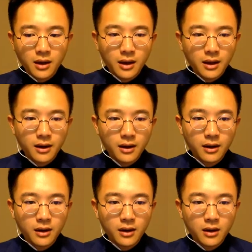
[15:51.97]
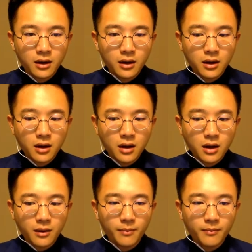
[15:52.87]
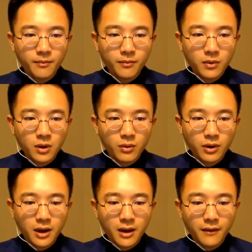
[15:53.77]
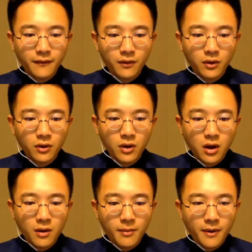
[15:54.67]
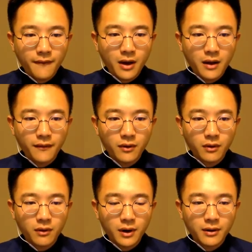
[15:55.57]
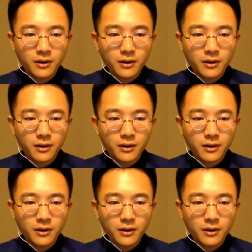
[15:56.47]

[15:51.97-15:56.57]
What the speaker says: and then we're gonna have 5. All right.